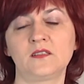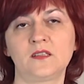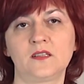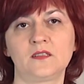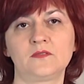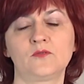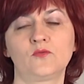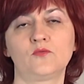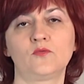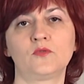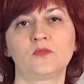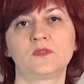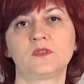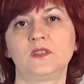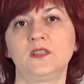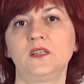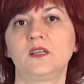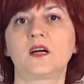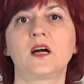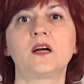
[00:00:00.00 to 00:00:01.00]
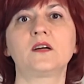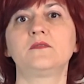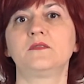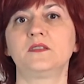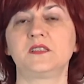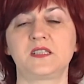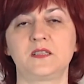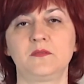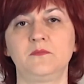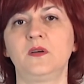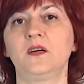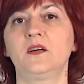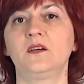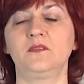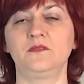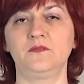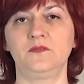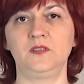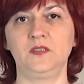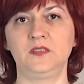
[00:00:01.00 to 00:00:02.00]
As said before, many
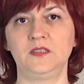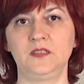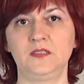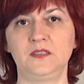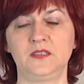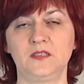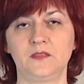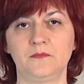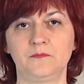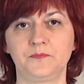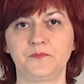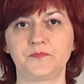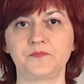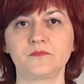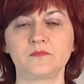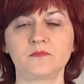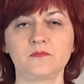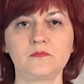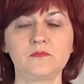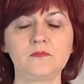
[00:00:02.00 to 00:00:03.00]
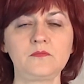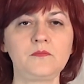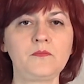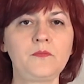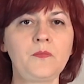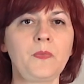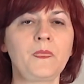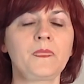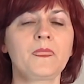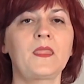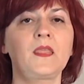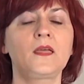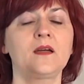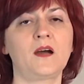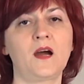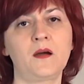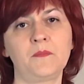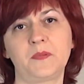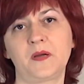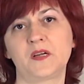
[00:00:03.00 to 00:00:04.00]
models
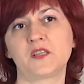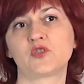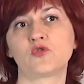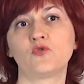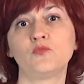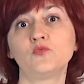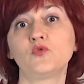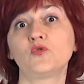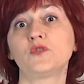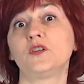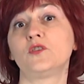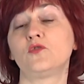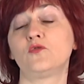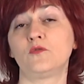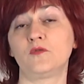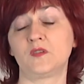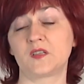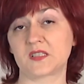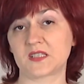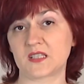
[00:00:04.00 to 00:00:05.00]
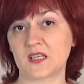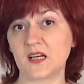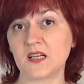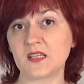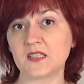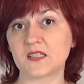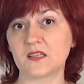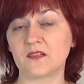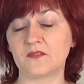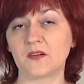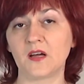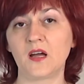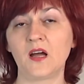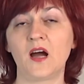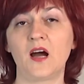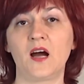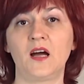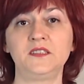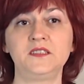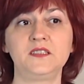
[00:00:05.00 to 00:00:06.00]
don't have front and the back
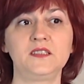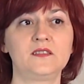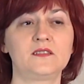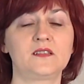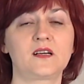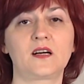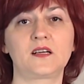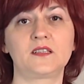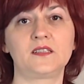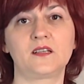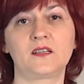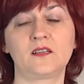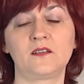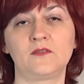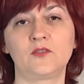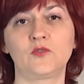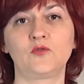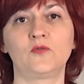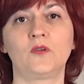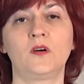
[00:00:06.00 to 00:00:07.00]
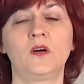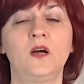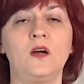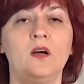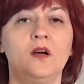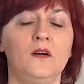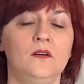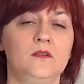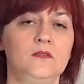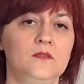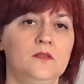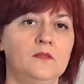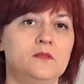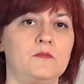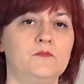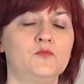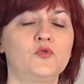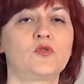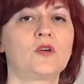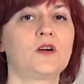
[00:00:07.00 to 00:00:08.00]
side, so you can
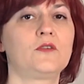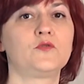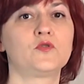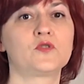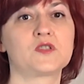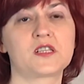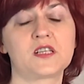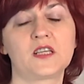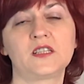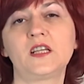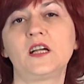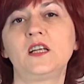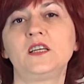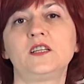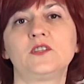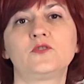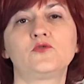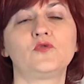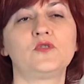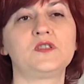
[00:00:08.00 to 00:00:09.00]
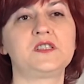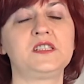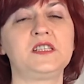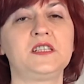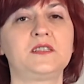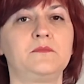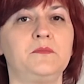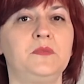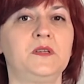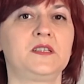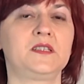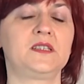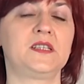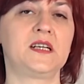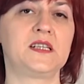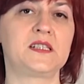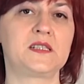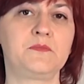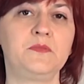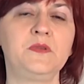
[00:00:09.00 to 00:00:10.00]
wear all oversizes
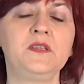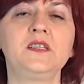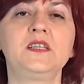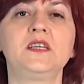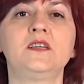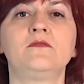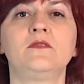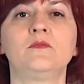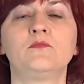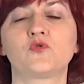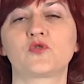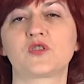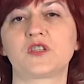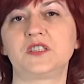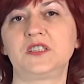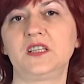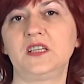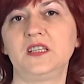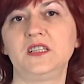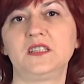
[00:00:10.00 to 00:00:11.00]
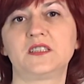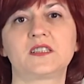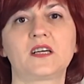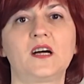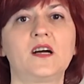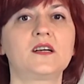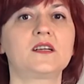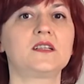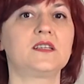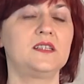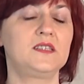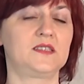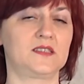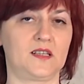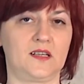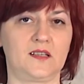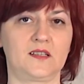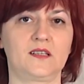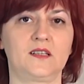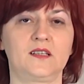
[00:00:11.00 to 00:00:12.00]
as you like
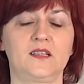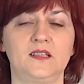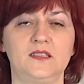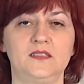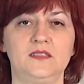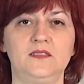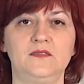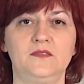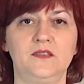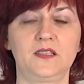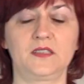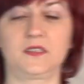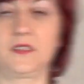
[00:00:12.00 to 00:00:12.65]
or as you want.